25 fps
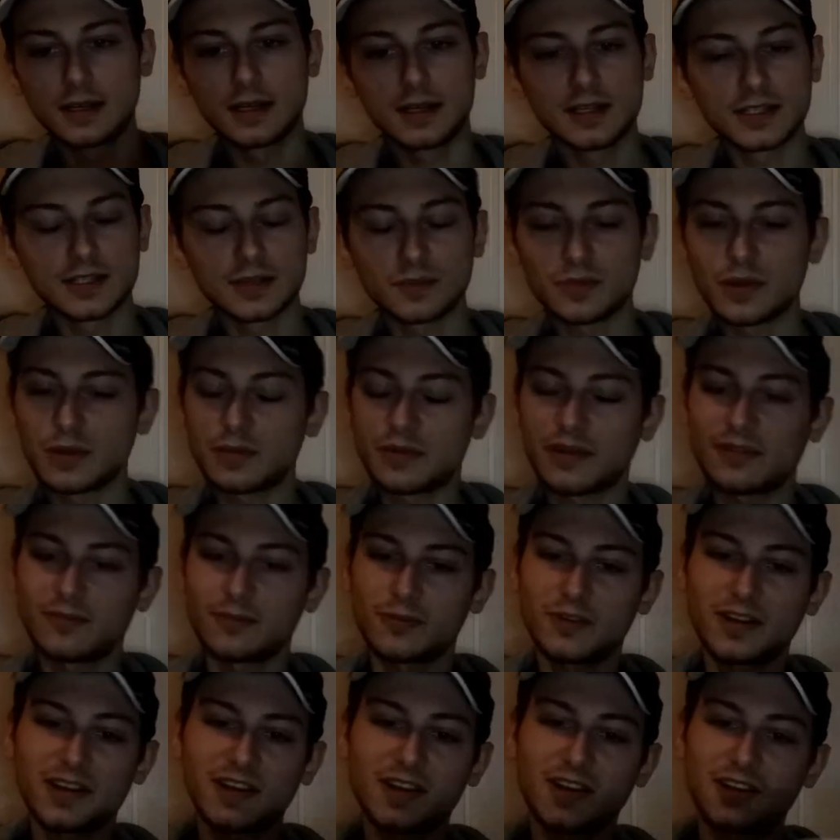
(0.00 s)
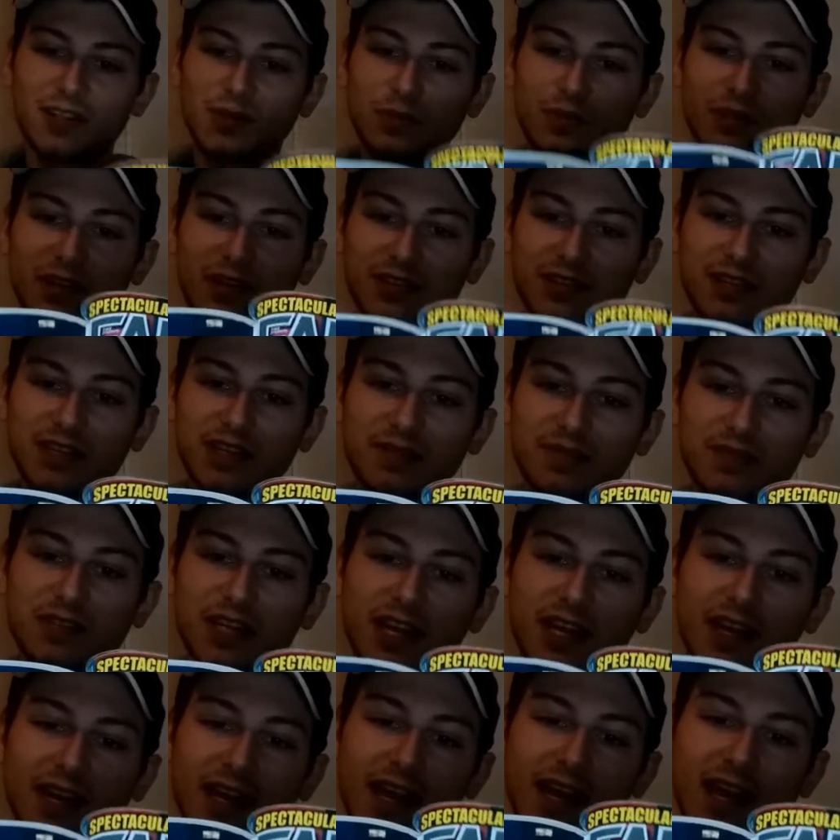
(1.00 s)
Some people have really hard to pronounce names.
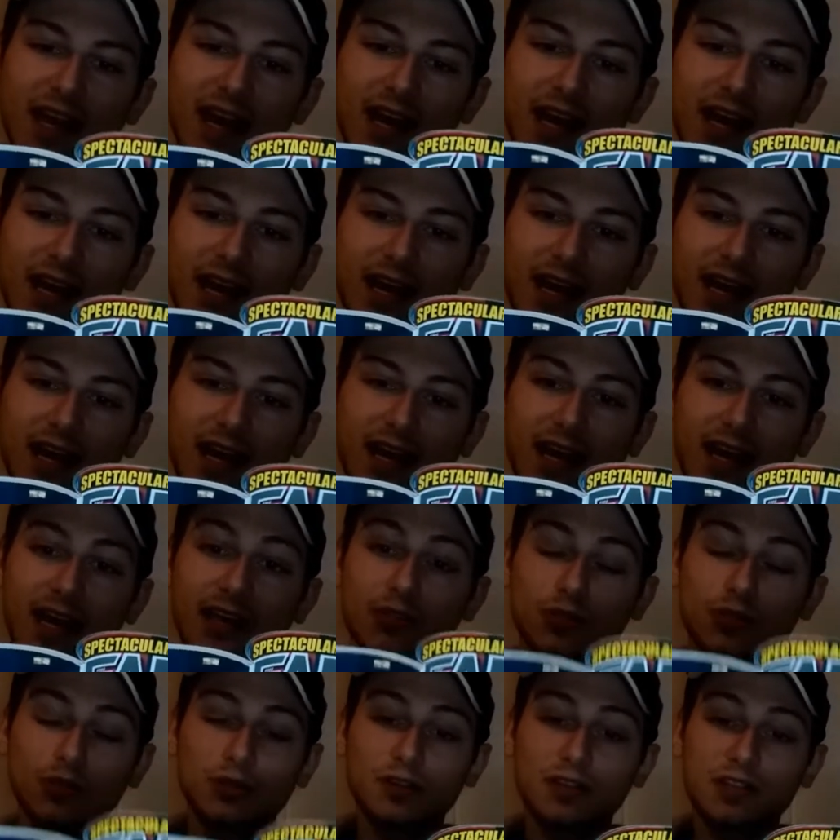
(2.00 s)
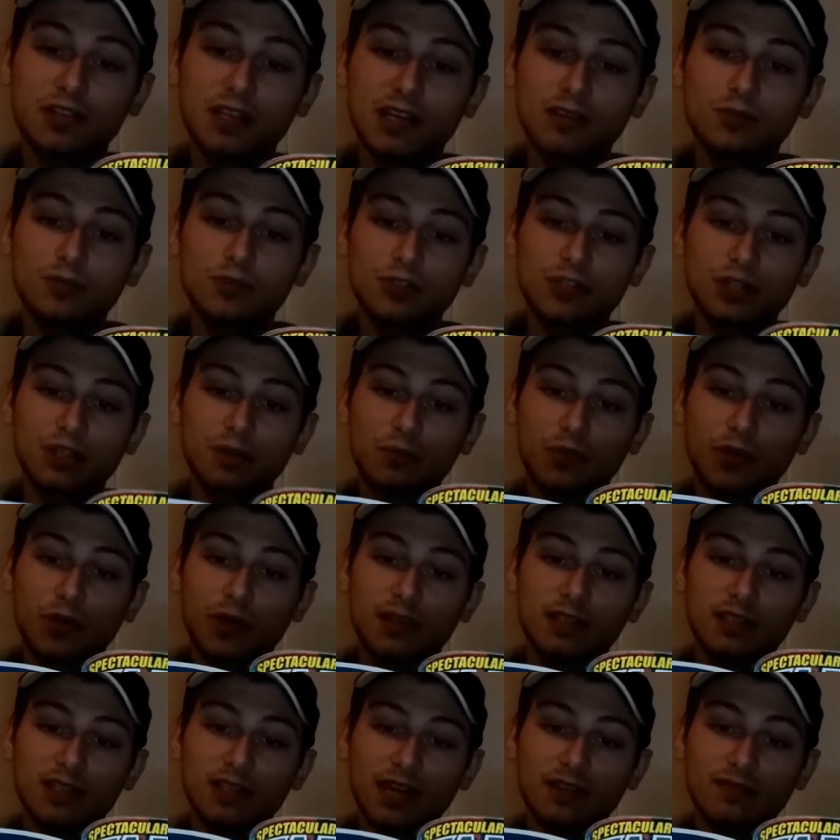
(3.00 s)
And Dawn of the Dead was done
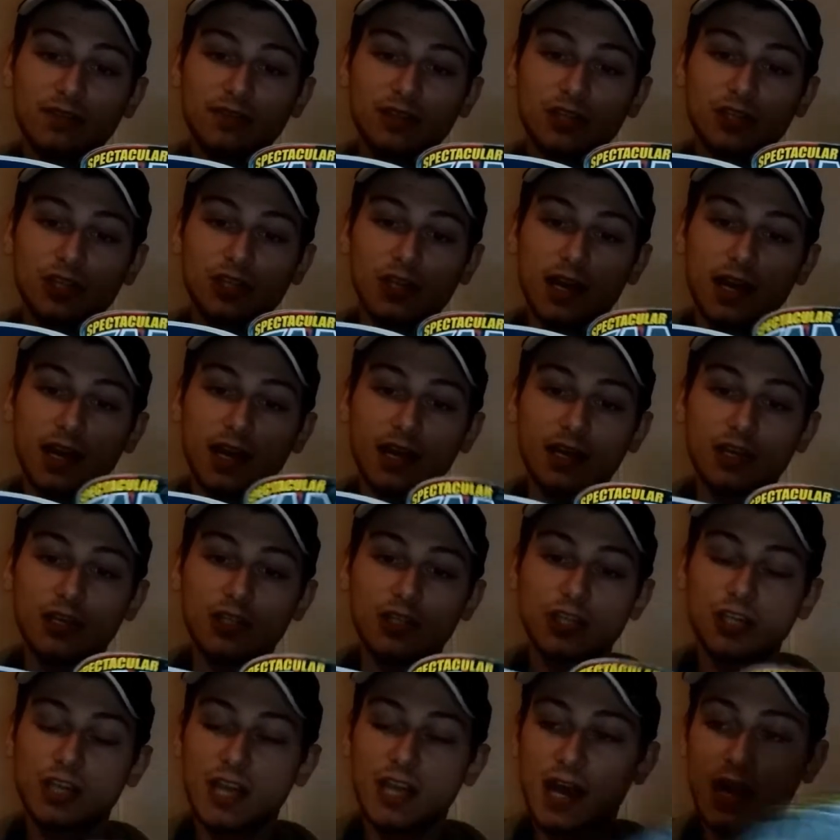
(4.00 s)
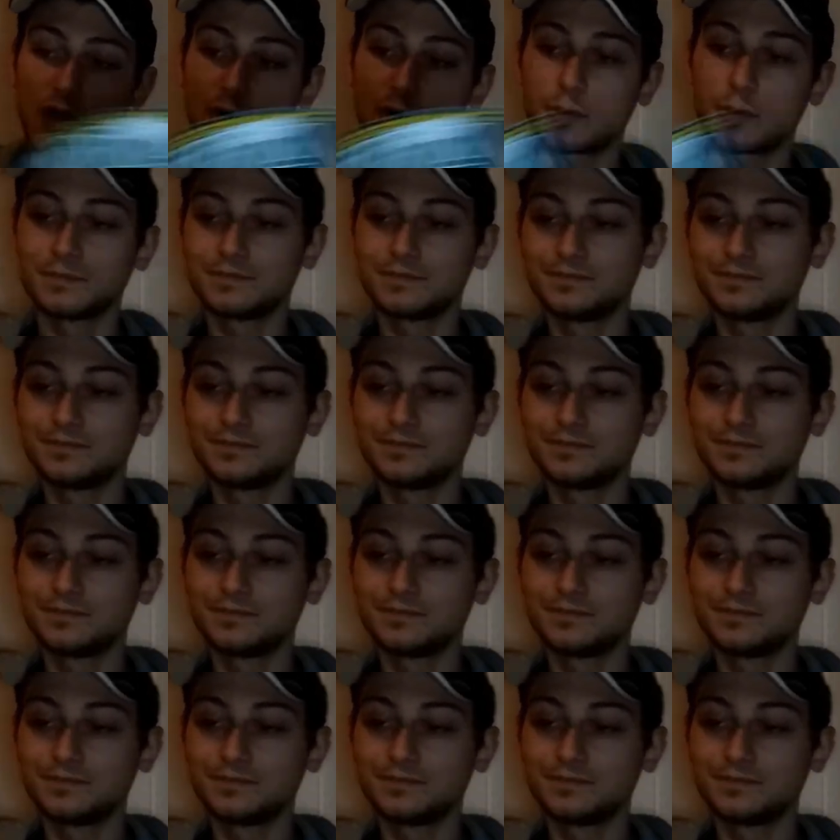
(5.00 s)
by David J. Schau.